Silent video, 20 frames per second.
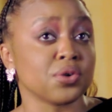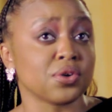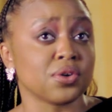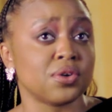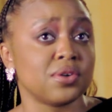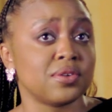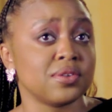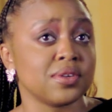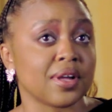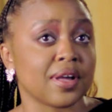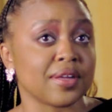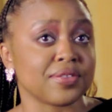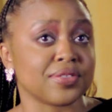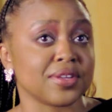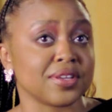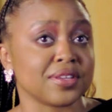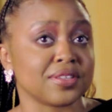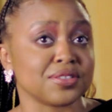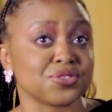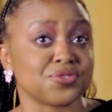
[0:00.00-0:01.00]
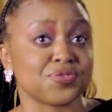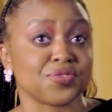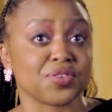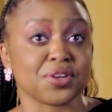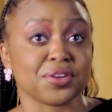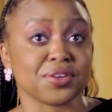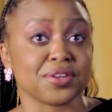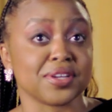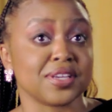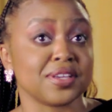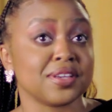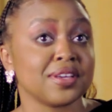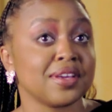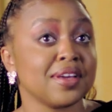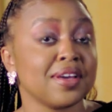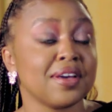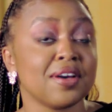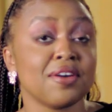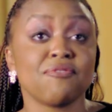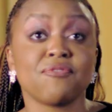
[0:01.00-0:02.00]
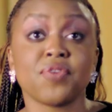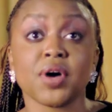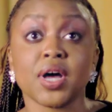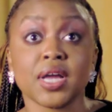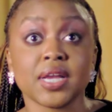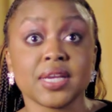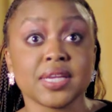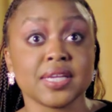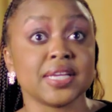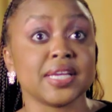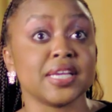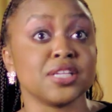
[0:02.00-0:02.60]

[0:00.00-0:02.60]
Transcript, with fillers: Girl, I think, is very fun and